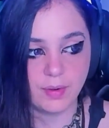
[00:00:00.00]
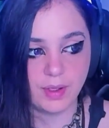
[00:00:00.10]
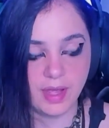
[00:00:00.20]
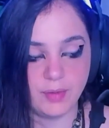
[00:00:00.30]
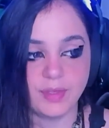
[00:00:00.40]

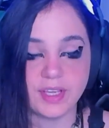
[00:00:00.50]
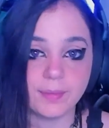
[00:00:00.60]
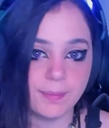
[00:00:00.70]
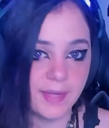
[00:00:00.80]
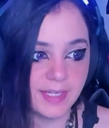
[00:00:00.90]
and we
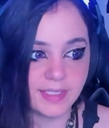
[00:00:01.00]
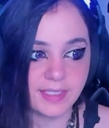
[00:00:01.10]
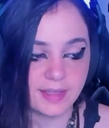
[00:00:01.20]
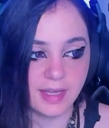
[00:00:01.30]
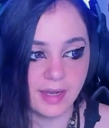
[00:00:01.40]
commit to
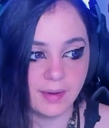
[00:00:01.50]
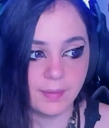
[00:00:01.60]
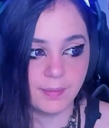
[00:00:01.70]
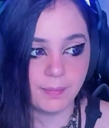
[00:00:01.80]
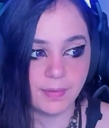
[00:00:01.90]
that,
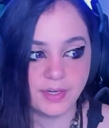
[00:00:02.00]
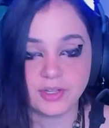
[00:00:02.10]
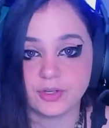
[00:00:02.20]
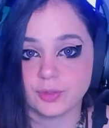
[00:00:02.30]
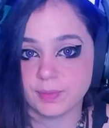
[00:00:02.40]
but it
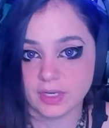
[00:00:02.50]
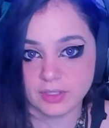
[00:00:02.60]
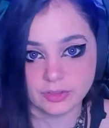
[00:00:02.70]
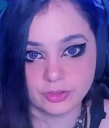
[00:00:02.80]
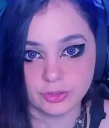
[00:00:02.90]
could be
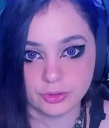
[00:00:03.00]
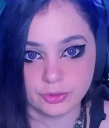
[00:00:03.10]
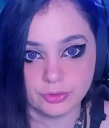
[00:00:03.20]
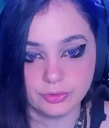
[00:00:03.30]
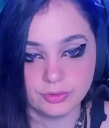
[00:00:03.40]
untrue,